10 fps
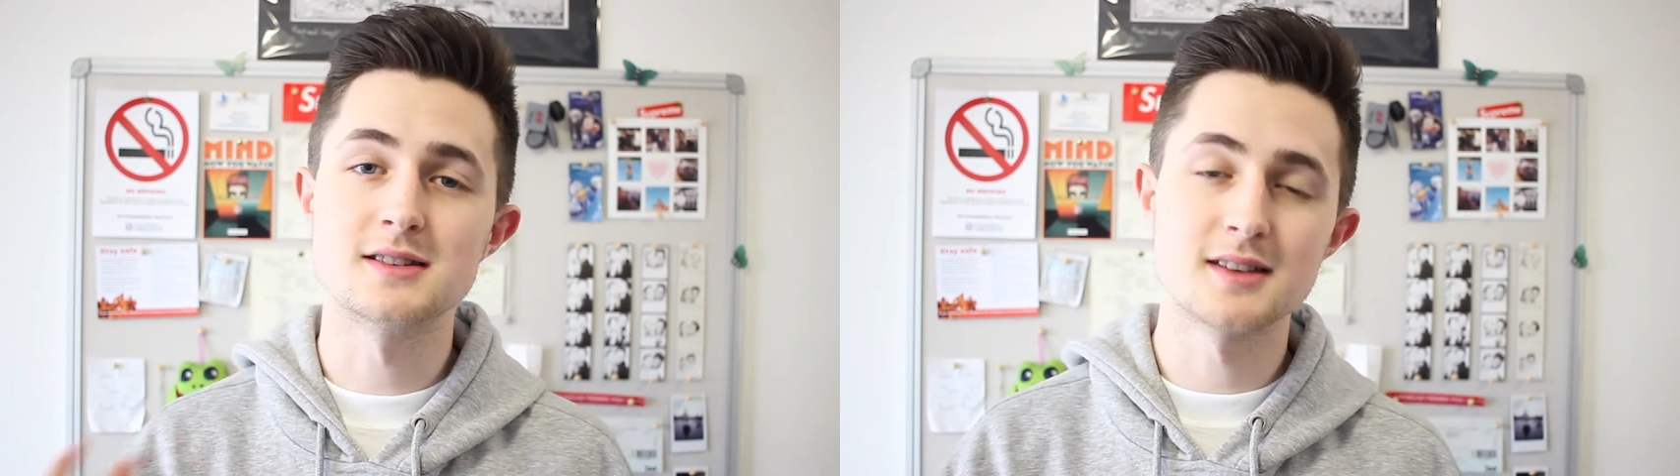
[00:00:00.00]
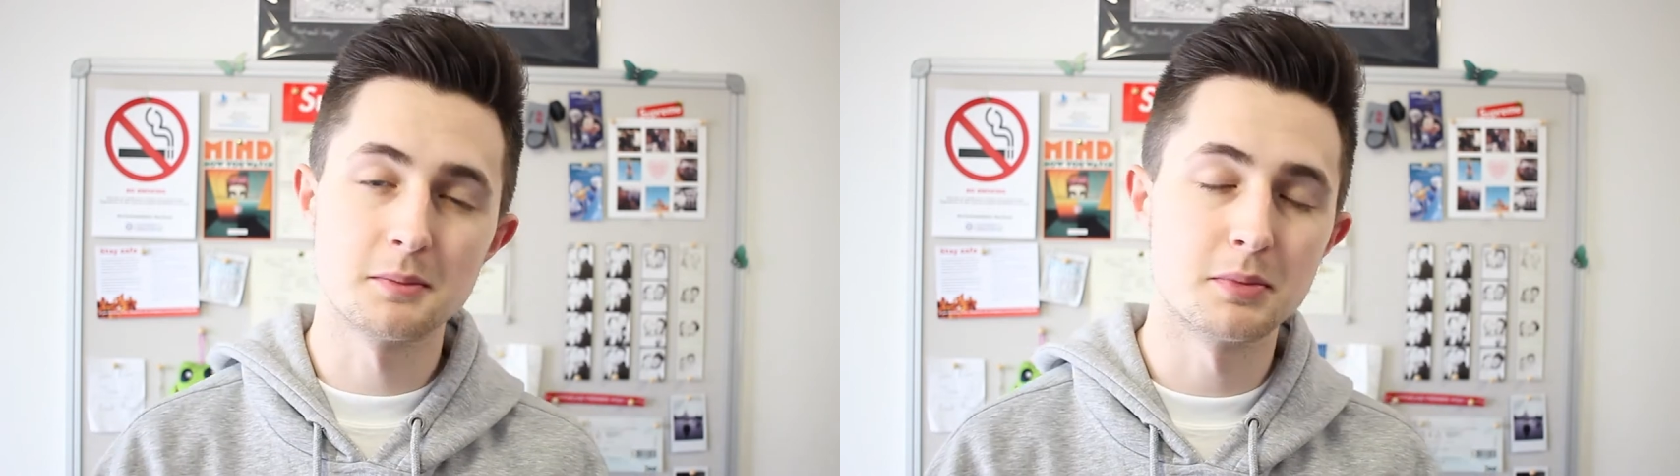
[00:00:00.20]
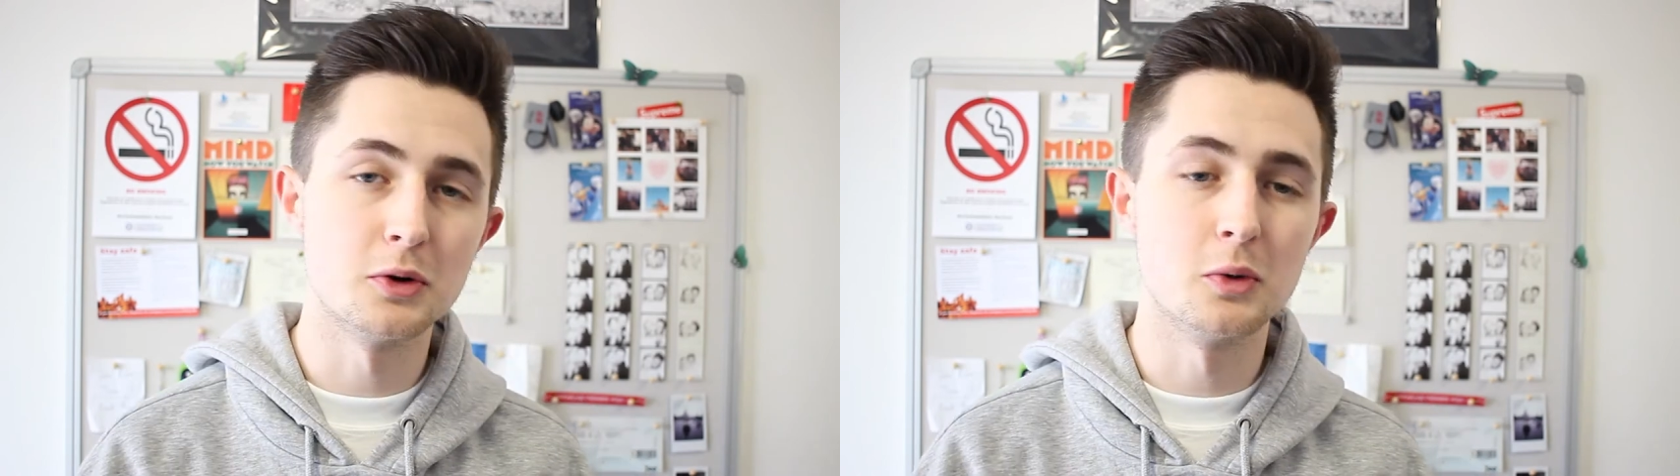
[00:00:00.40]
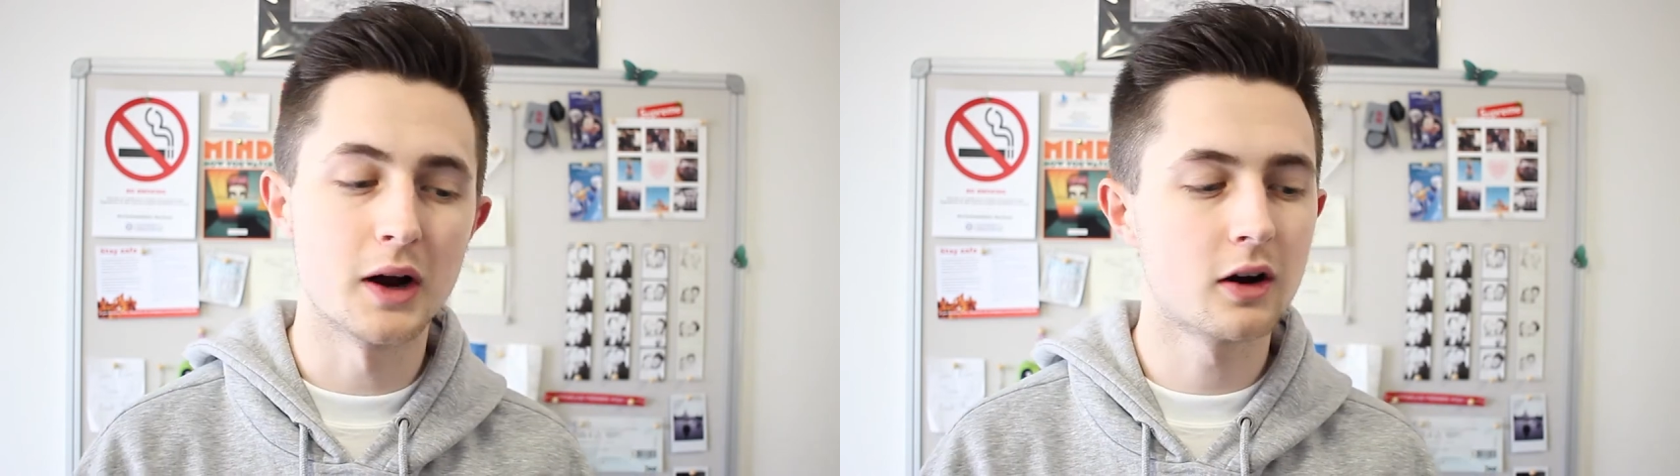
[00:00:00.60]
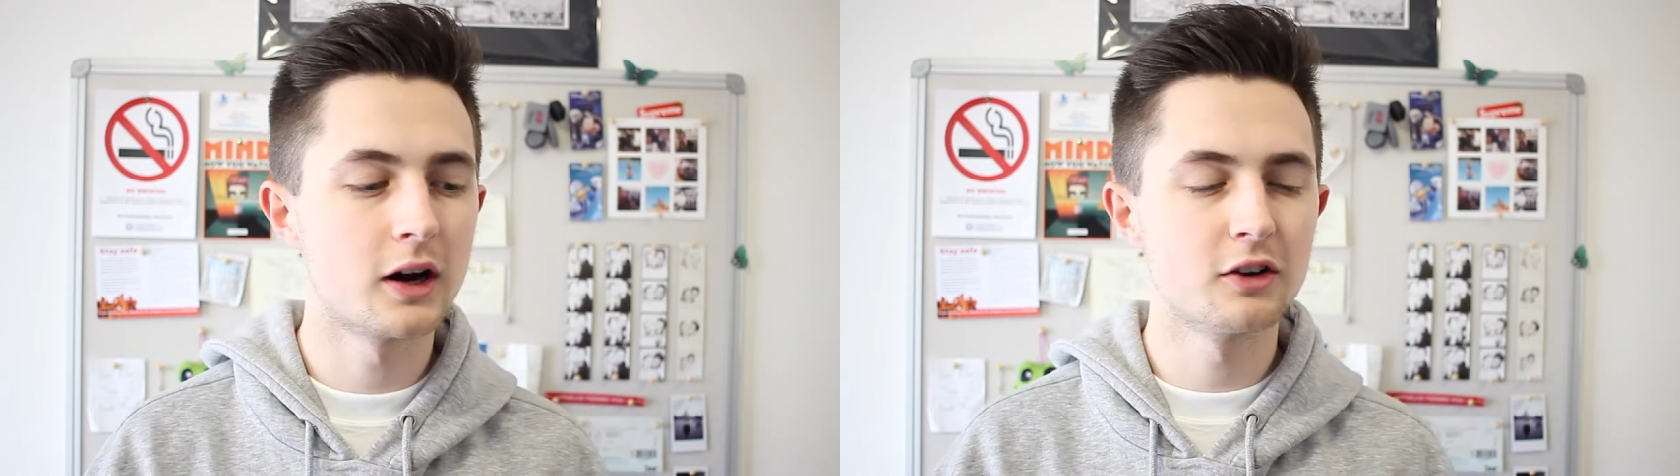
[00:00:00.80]
simple
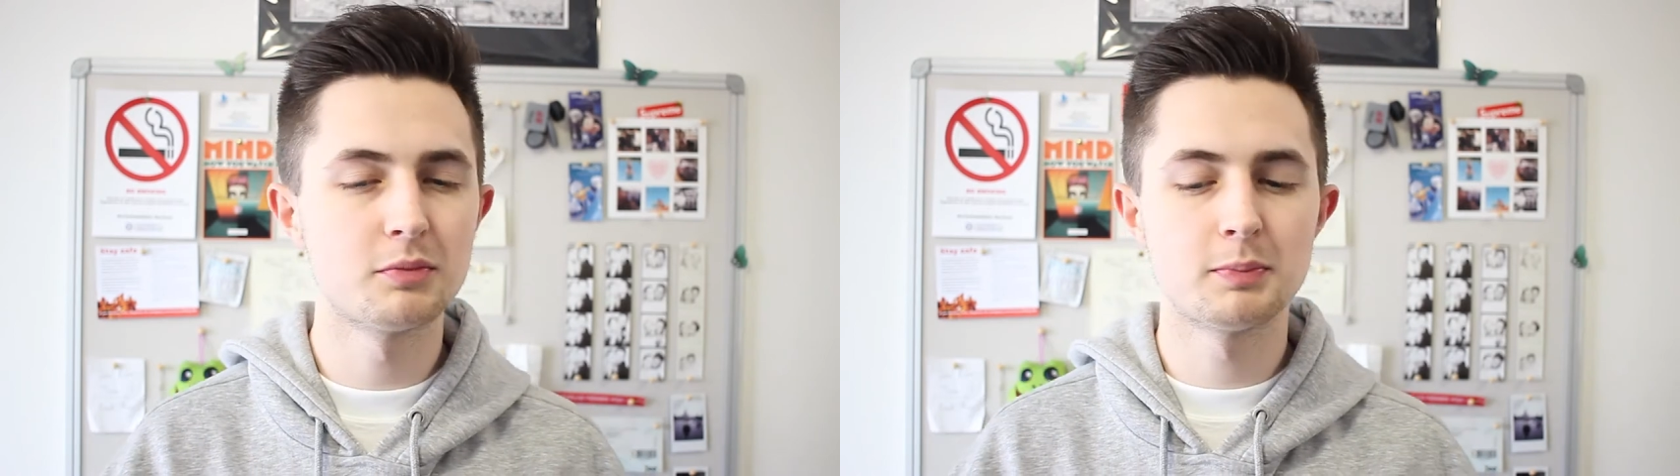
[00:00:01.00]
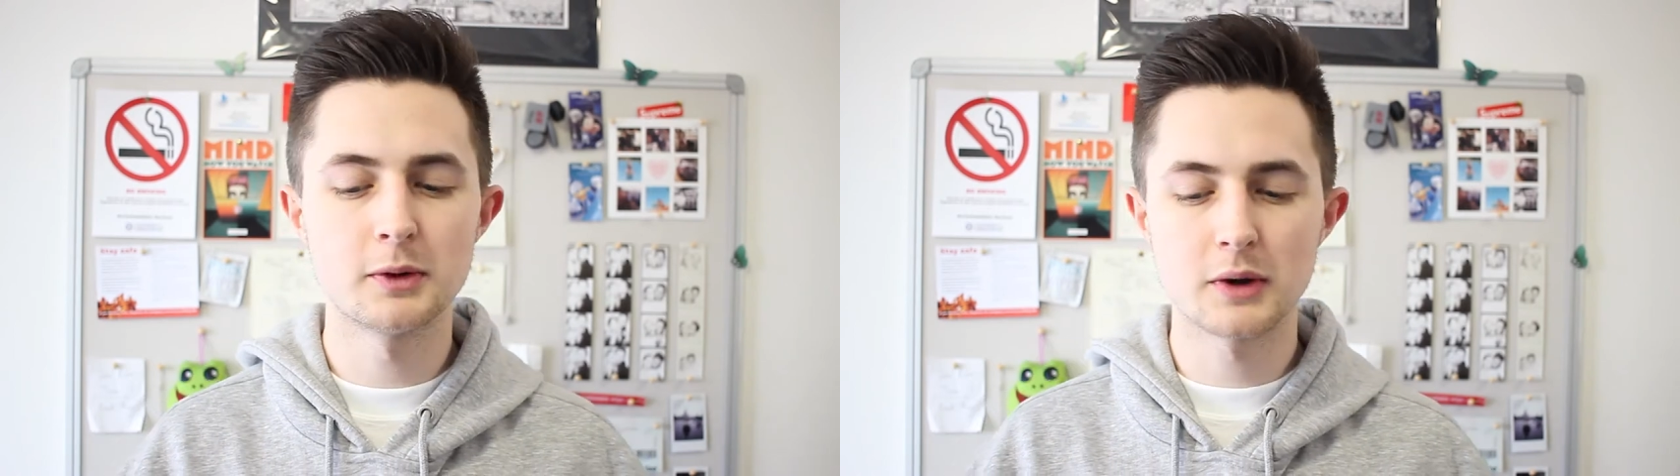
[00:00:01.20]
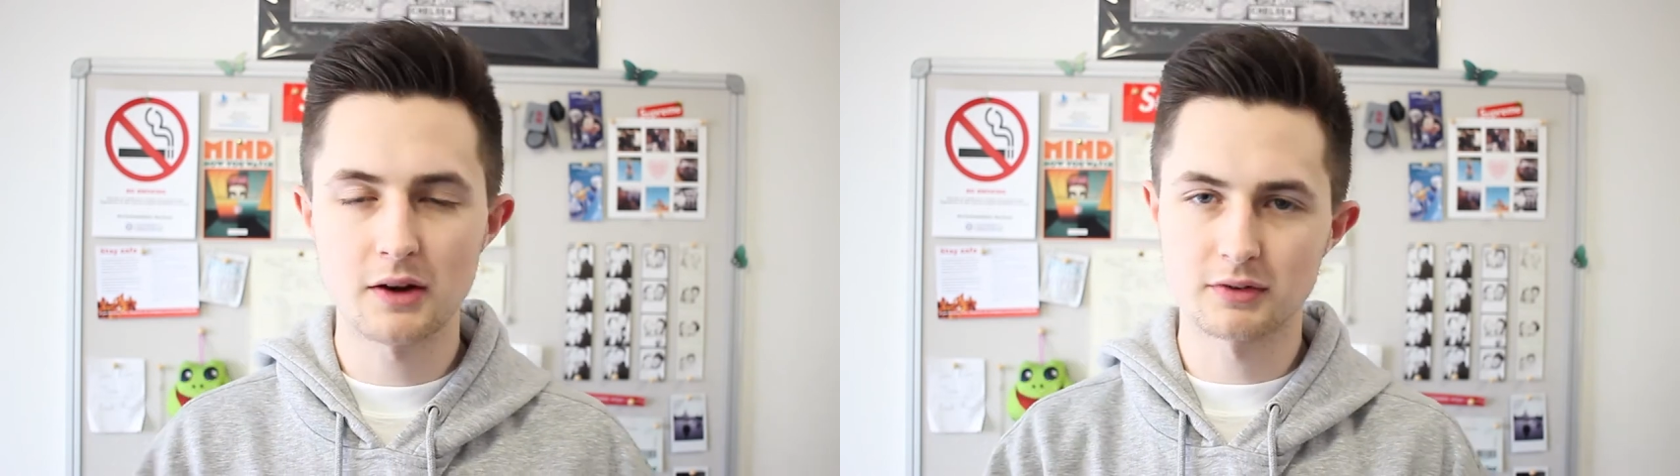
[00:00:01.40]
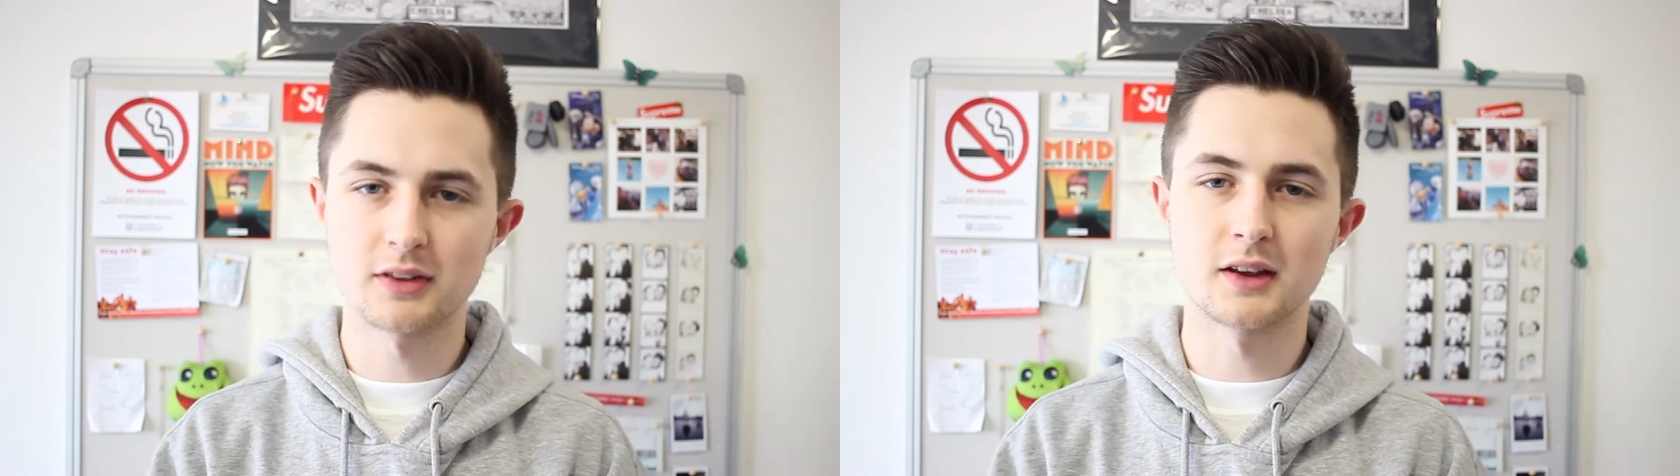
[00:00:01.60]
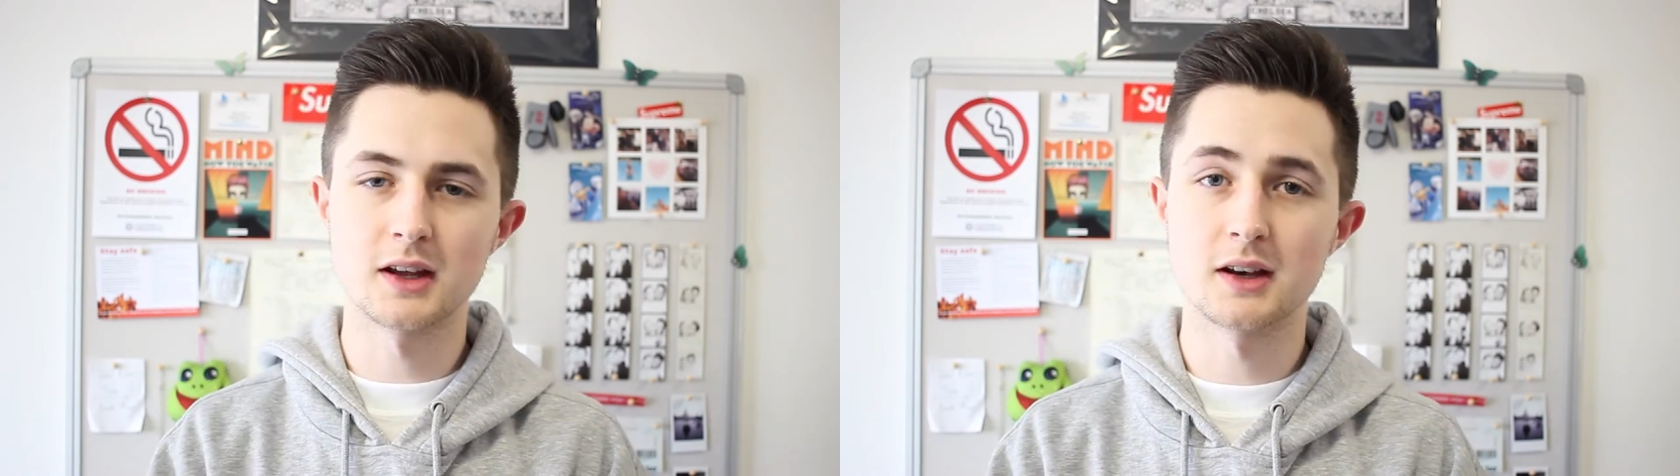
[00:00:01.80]
and kind of build
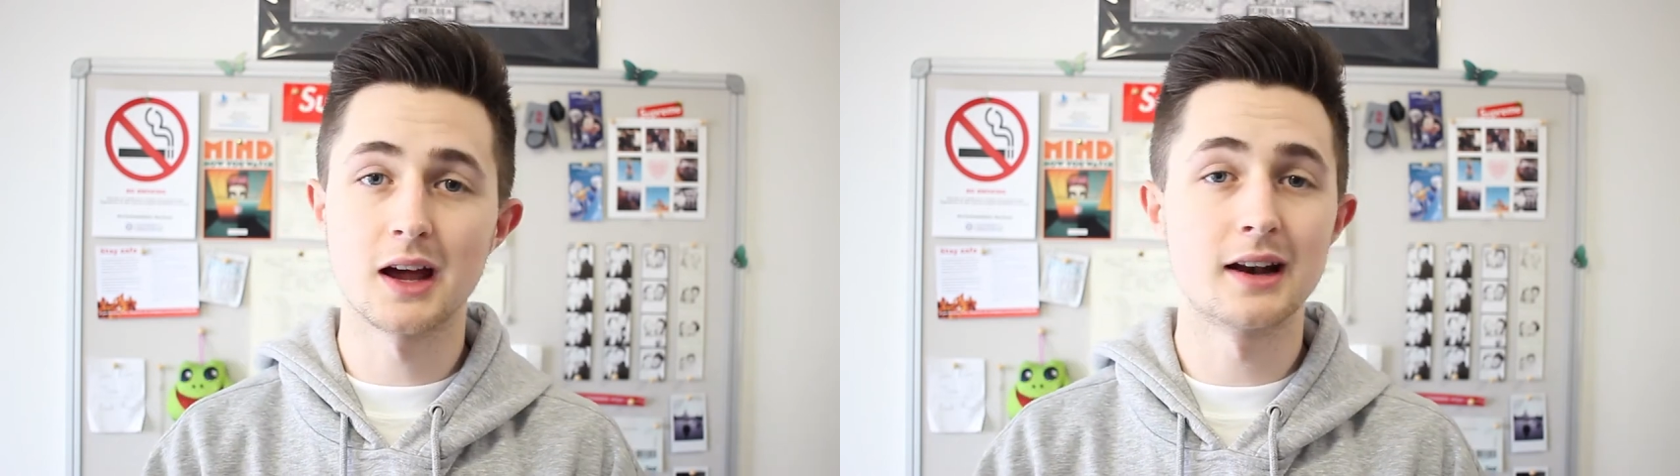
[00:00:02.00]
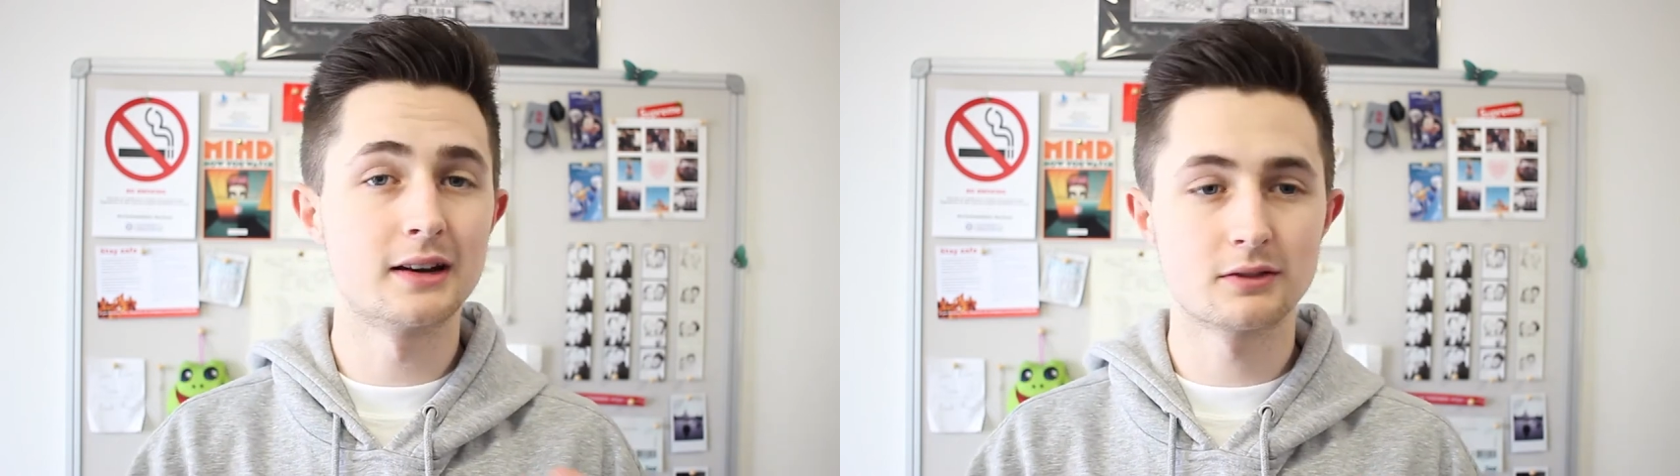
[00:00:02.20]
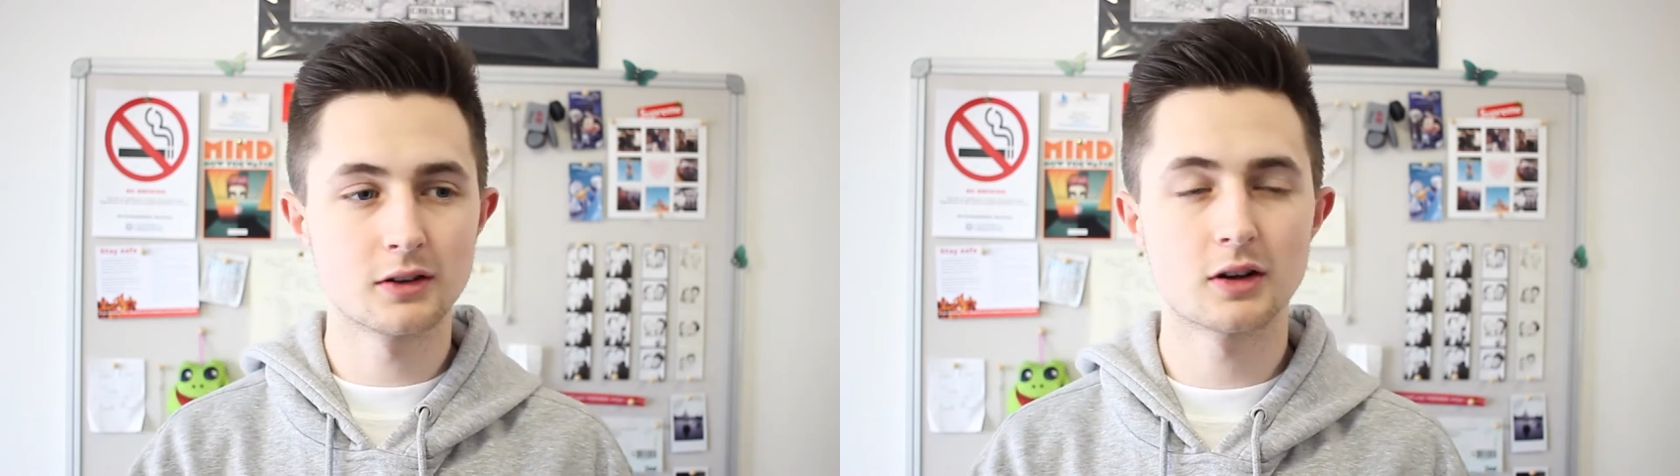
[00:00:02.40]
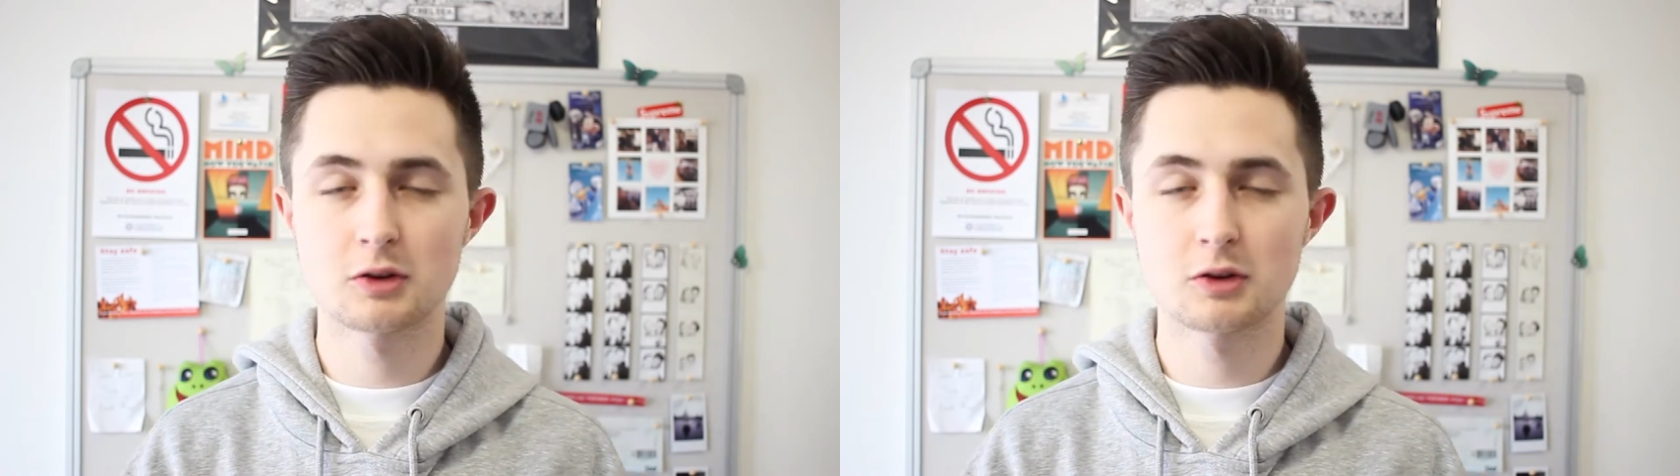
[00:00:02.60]
everything in and